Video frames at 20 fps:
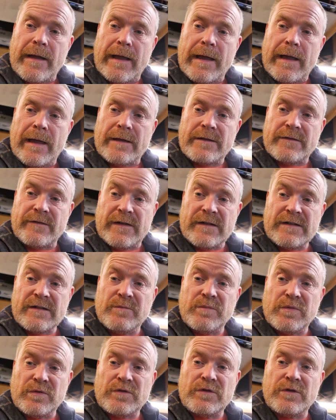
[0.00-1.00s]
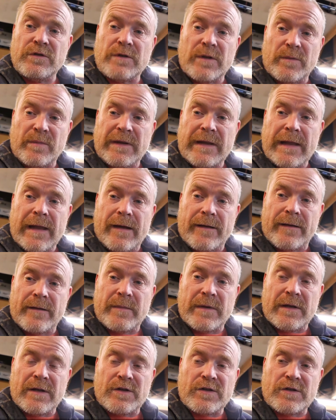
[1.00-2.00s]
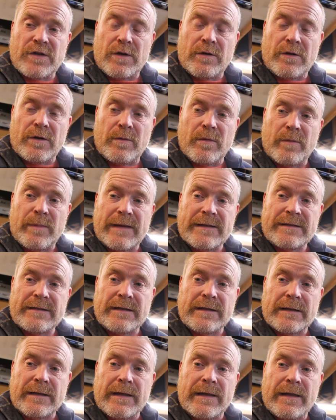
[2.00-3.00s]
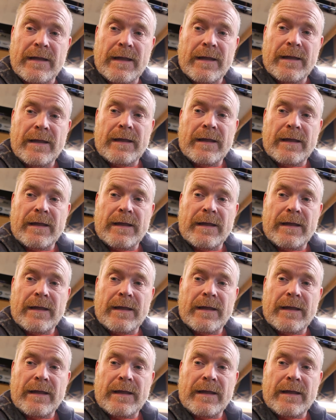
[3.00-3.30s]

It's a very simple tool. I'll bring it out in a minute and show you, but basically